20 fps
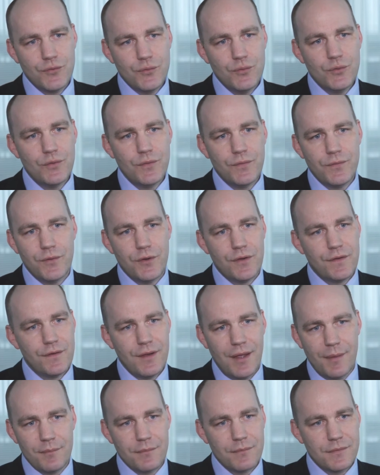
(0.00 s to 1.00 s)
II for
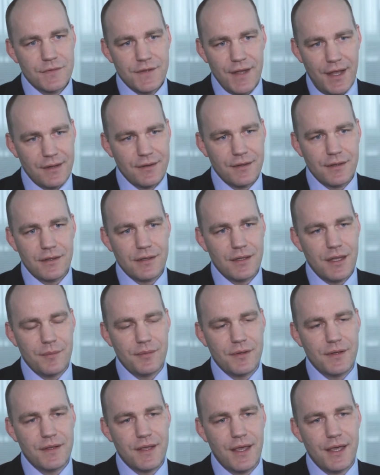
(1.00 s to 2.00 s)
some technical
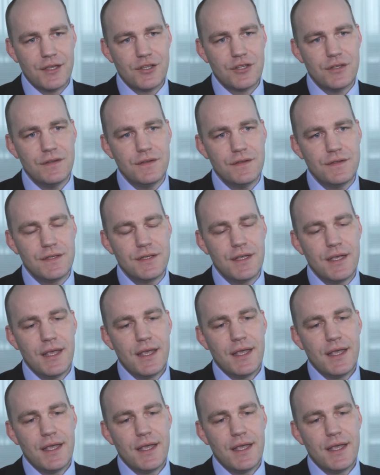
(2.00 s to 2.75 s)
applications.